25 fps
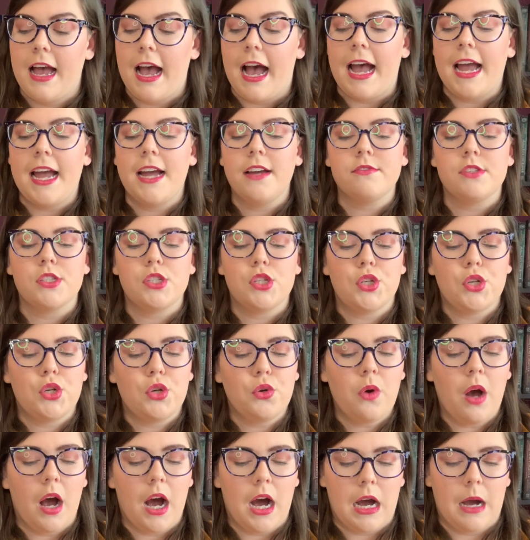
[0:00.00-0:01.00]
I have
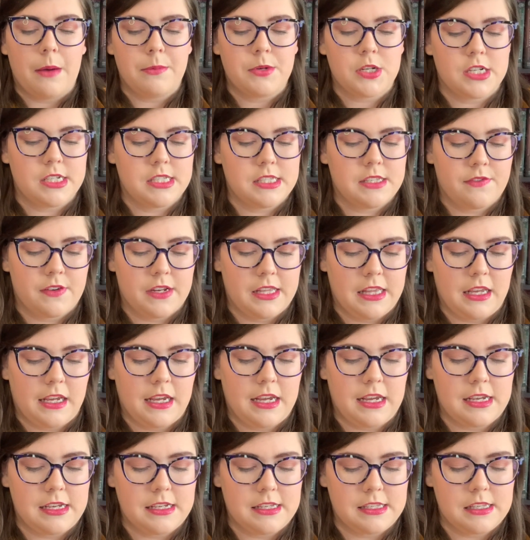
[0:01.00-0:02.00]
2 options for
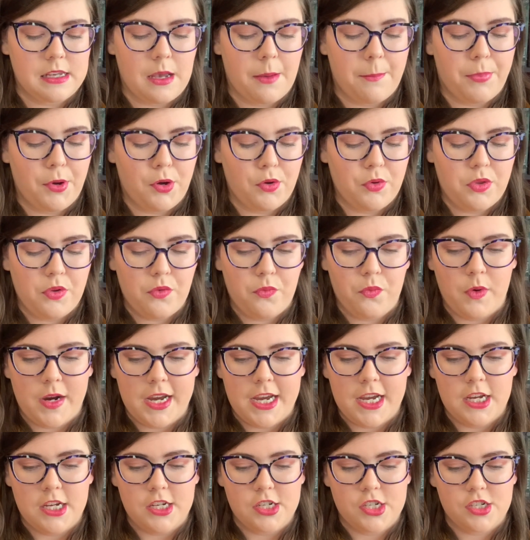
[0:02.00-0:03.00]
these, both of
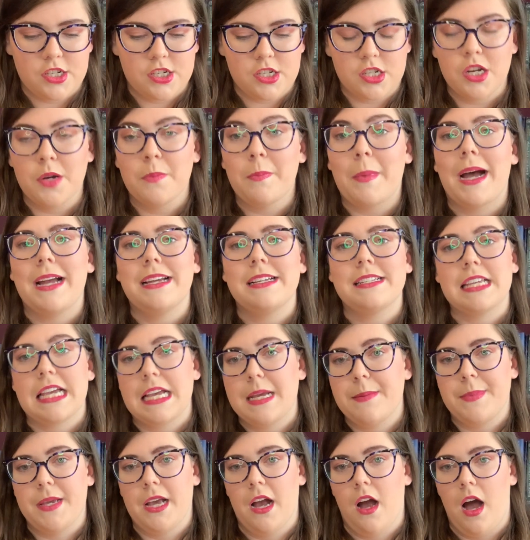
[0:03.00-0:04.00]
which might
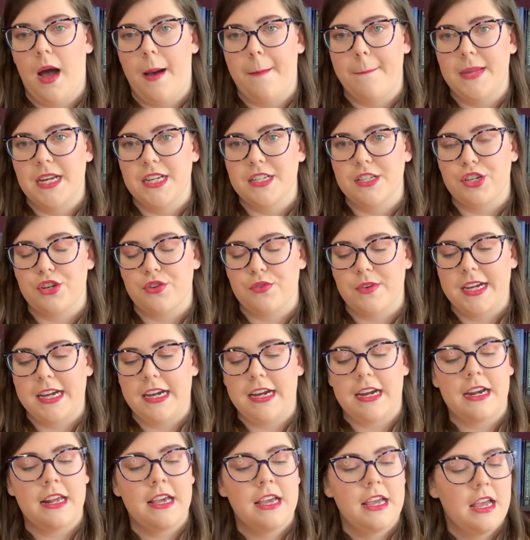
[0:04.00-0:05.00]
take me a hot minute to
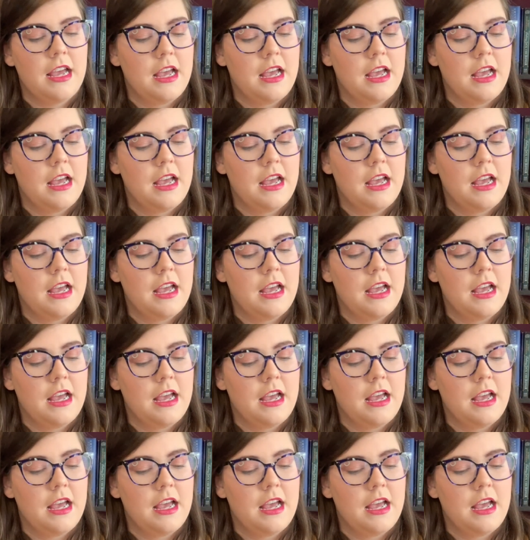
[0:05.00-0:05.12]
read.